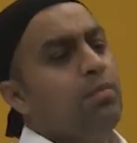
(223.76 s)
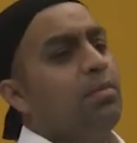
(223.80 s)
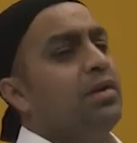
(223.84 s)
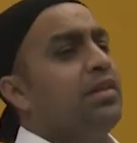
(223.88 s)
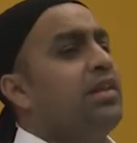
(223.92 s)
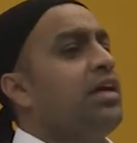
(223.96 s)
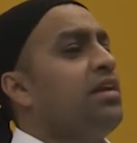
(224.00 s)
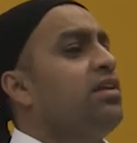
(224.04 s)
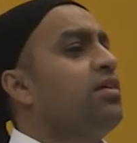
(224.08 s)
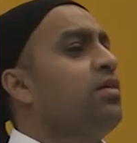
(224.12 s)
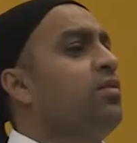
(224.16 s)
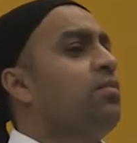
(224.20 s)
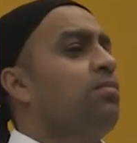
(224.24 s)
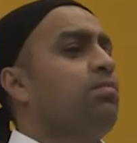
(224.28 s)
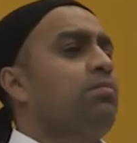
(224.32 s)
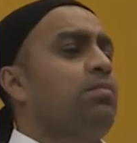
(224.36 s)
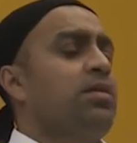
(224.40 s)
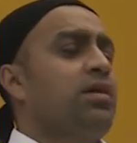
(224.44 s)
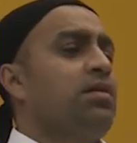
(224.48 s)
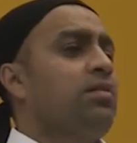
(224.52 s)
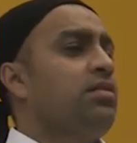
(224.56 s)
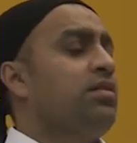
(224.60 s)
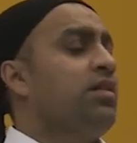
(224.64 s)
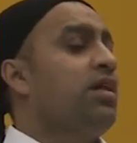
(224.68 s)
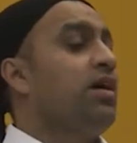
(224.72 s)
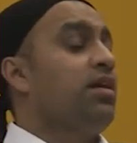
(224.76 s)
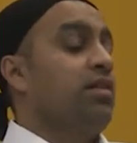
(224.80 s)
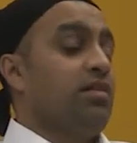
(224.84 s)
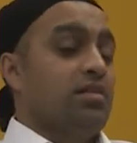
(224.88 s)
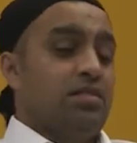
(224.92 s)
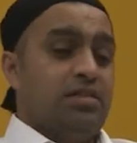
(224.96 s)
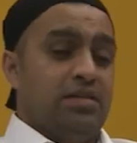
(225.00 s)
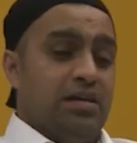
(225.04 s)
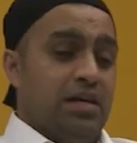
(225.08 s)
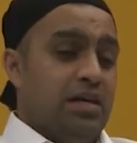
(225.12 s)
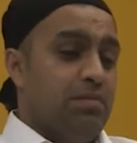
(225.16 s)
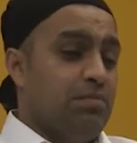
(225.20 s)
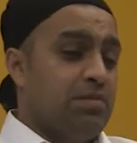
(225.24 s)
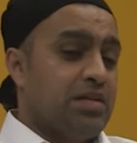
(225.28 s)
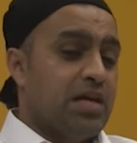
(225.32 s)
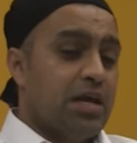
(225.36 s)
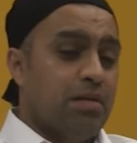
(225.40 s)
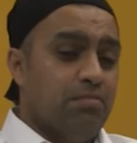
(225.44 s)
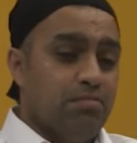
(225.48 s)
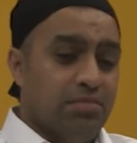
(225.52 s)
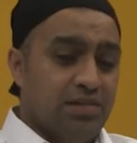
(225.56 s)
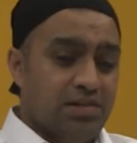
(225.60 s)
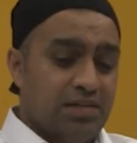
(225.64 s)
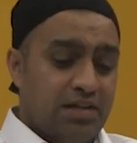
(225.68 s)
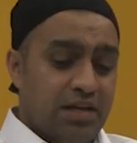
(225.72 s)
But they don't. But like the Lib
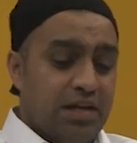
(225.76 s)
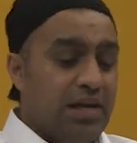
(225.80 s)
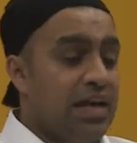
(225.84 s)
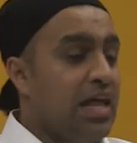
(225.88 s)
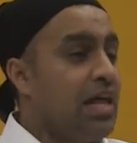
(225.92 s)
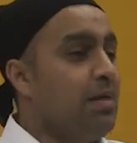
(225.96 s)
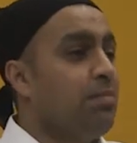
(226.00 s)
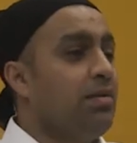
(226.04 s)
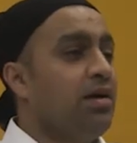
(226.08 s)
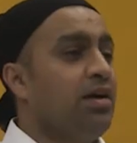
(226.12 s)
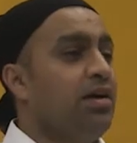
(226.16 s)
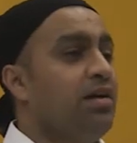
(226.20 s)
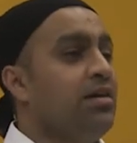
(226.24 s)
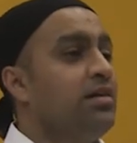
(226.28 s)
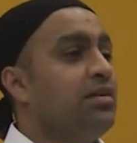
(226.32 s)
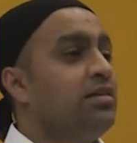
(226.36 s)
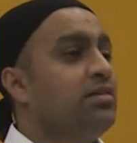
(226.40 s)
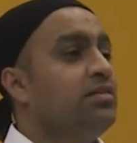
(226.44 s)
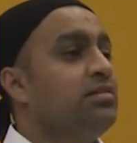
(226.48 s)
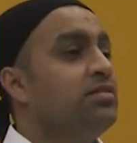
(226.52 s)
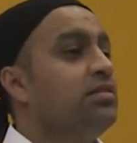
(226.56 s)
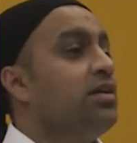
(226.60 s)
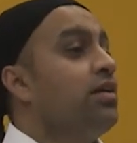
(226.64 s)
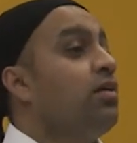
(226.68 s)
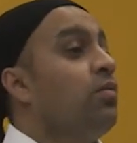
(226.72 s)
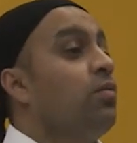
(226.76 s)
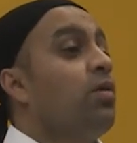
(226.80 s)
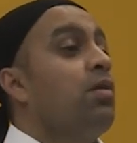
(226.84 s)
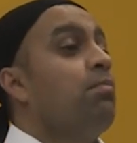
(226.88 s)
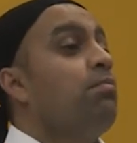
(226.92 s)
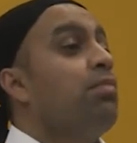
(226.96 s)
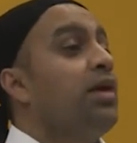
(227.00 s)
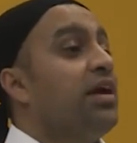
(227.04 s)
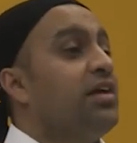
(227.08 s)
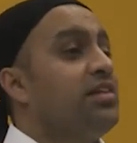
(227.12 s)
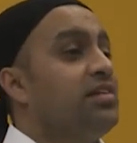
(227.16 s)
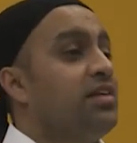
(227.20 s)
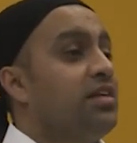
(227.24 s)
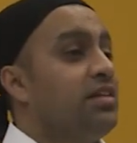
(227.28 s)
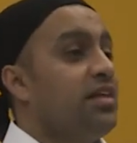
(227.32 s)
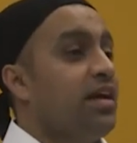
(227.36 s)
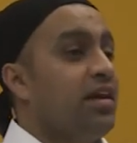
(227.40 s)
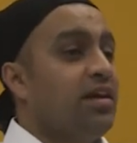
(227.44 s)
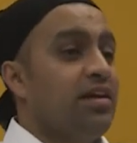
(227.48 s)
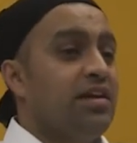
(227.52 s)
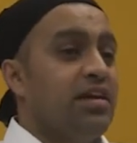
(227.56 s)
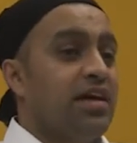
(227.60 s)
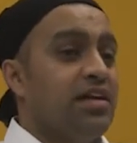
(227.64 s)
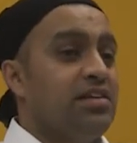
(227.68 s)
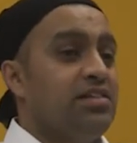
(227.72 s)
Dems and Labour, they don't want Brexit. They're
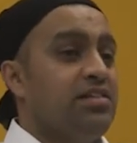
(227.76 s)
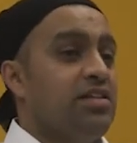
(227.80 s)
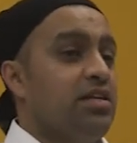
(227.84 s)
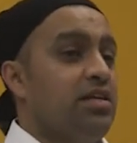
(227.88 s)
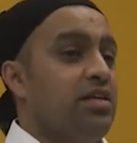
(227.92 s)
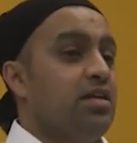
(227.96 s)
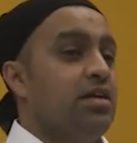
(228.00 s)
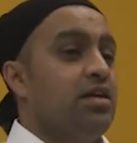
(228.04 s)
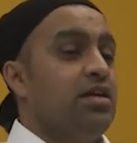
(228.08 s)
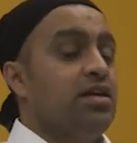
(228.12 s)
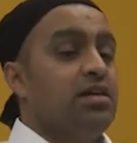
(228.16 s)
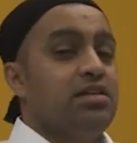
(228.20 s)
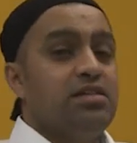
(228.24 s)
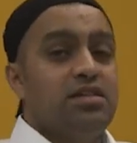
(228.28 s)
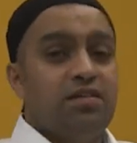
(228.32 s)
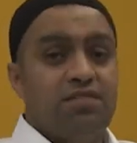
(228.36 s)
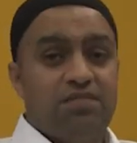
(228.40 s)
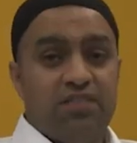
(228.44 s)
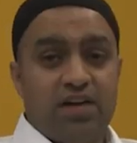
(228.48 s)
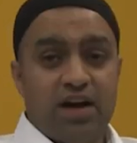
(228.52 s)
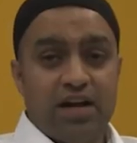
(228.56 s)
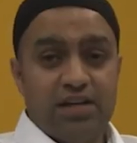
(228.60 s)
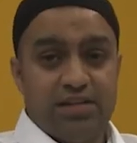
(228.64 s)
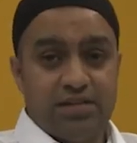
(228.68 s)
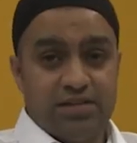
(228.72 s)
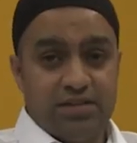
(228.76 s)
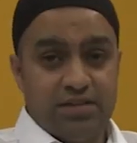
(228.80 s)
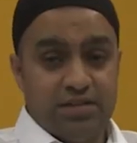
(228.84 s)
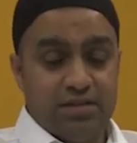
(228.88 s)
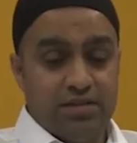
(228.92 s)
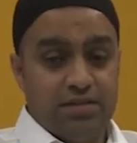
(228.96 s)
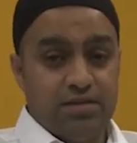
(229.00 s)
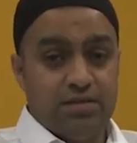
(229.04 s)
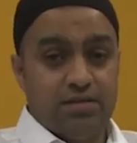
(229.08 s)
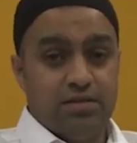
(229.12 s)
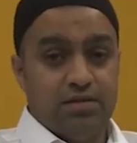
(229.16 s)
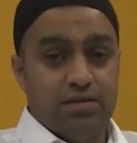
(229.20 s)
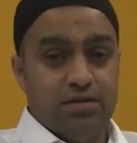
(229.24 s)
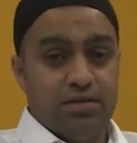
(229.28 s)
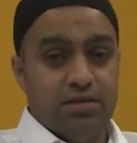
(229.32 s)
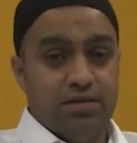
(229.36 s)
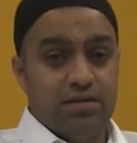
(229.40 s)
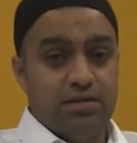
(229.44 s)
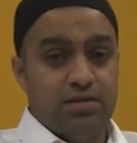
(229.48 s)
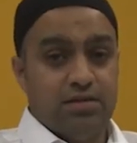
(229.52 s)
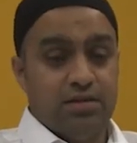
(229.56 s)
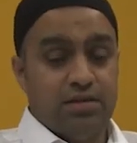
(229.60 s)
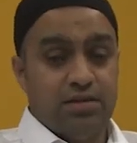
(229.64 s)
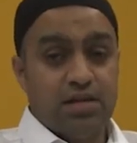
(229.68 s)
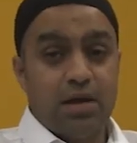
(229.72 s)
going to actually defy
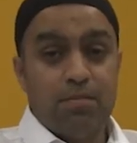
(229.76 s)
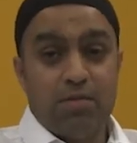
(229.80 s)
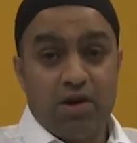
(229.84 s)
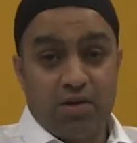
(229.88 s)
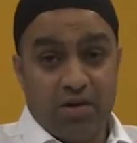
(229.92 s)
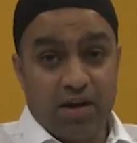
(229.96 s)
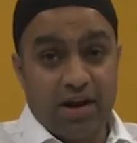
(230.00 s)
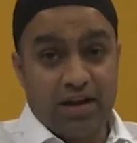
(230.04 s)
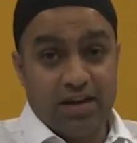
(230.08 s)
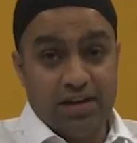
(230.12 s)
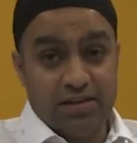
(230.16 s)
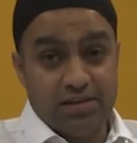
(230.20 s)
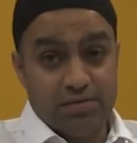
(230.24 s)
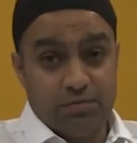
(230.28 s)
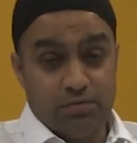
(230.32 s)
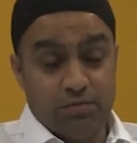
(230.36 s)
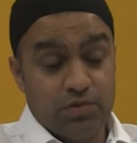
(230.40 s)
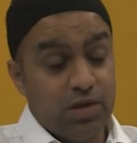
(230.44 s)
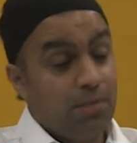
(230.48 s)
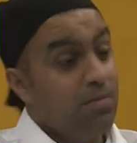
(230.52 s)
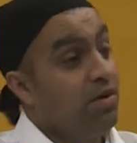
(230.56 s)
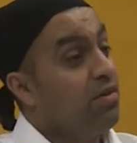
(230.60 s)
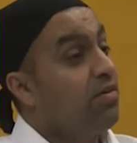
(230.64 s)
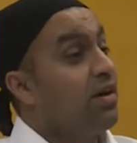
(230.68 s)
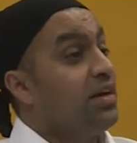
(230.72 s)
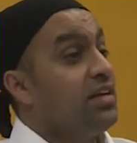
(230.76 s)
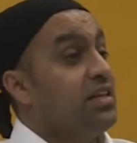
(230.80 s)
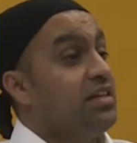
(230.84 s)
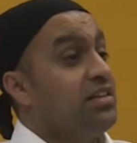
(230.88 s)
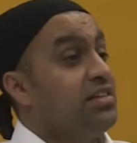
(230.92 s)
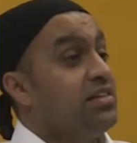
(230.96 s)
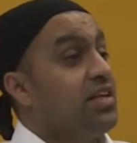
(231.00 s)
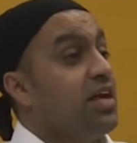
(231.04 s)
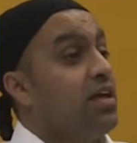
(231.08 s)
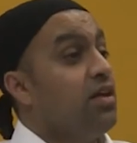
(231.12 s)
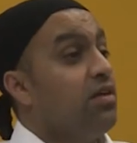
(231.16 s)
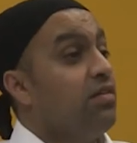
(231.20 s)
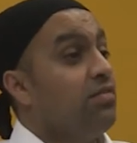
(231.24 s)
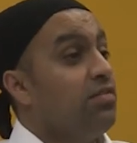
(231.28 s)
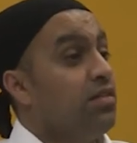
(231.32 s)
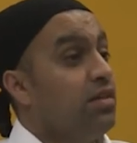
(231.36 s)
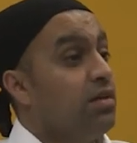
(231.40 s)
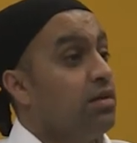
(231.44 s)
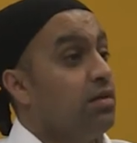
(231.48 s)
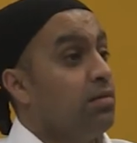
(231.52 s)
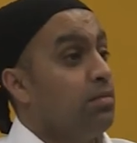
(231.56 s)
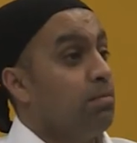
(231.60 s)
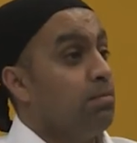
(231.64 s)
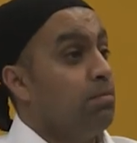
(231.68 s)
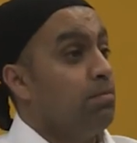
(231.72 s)
the democratic say of
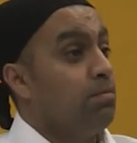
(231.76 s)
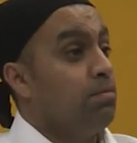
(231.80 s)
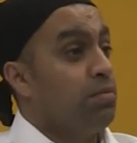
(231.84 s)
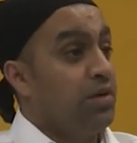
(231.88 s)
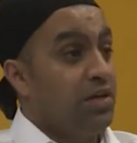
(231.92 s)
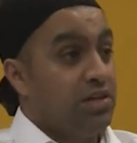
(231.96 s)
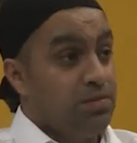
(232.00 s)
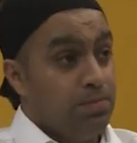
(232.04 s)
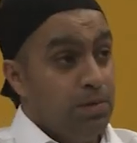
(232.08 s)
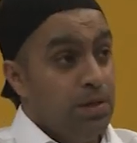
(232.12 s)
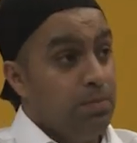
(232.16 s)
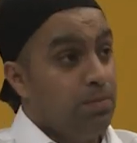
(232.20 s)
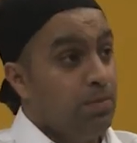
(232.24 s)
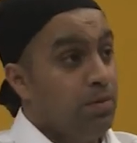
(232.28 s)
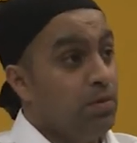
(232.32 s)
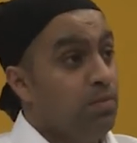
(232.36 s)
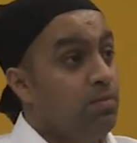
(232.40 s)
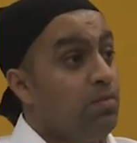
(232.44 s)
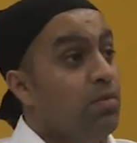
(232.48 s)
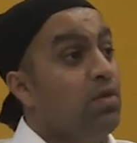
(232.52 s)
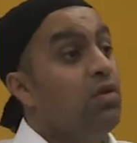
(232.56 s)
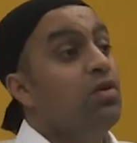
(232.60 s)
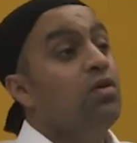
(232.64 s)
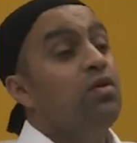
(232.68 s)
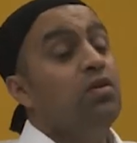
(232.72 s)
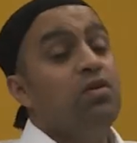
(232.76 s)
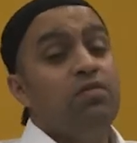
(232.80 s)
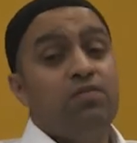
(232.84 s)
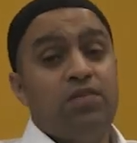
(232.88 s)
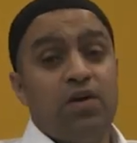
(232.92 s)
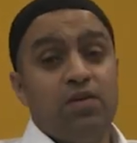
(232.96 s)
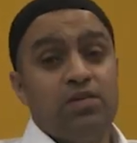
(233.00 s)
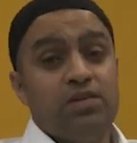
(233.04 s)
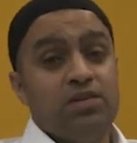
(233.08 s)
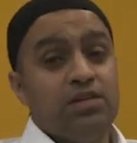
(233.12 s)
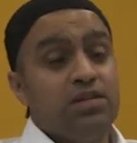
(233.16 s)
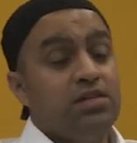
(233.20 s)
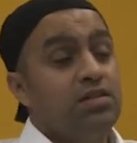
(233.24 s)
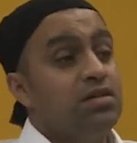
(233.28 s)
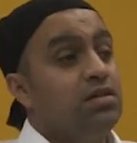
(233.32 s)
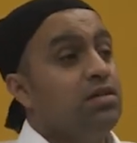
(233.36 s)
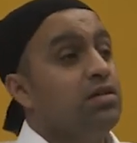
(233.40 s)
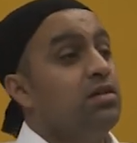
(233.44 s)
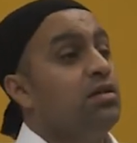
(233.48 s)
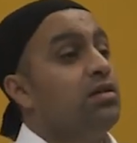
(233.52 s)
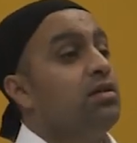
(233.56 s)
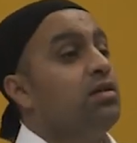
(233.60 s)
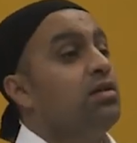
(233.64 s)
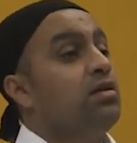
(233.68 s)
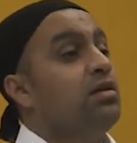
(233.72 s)
the British people who voted
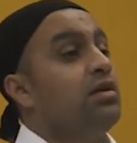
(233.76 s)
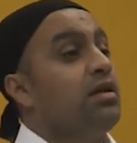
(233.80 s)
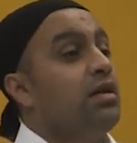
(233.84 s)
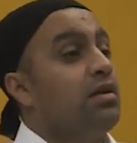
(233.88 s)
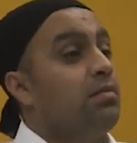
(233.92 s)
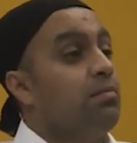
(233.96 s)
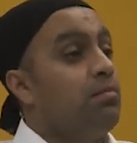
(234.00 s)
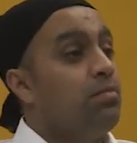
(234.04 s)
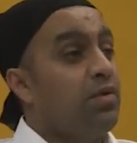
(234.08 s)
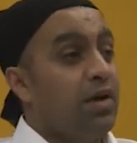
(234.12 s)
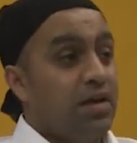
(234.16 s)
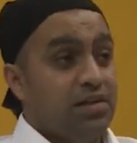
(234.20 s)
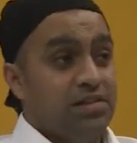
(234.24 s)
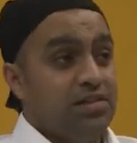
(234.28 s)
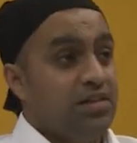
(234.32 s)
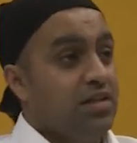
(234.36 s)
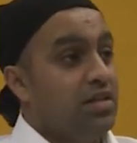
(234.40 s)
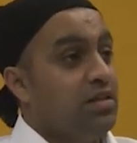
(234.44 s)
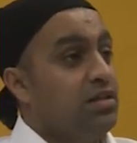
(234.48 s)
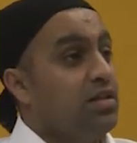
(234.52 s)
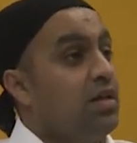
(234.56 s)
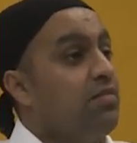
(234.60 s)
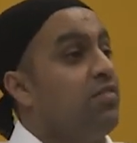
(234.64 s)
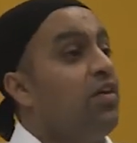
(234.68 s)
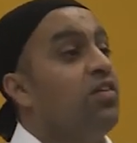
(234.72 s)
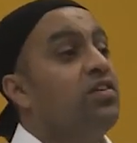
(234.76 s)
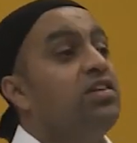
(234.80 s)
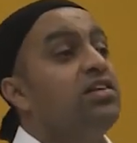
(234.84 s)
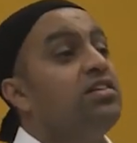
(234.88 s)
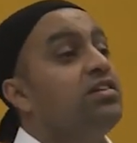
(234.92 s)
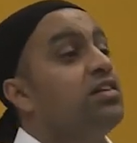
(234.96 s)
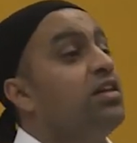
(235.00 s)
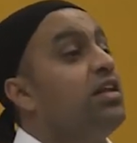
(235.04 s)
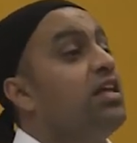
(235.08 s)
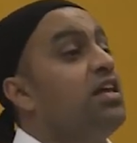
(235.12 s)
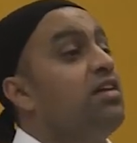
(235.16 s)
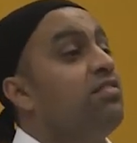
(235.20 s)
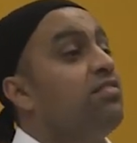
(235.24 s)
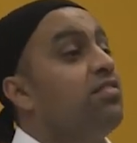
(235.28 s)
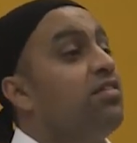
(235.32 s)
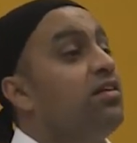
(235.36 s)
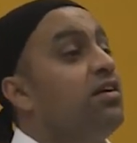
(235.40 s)
Brexit. They voted to leave.